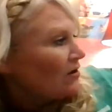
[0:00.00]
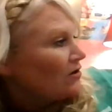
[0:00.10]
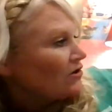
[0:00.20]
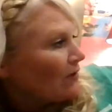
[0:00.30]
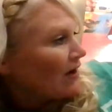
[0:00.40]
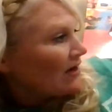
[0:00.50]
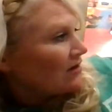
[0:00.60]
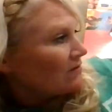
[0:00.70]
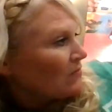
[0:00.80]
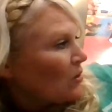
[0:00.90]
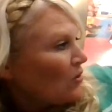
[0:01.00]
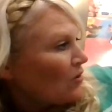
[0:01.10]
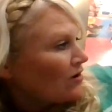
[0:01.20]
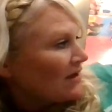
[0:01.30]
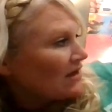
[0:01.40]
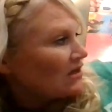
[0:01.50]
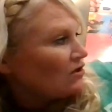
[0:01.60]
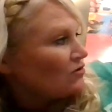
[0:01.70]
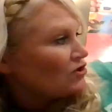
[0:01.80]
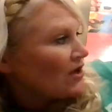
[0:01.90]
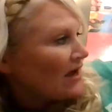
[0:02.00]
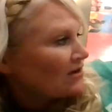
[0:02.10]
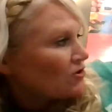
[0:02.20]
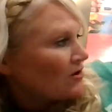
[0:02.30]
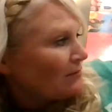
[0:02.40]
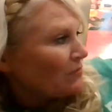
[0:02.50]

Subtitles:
uranium, or to make huge cash crop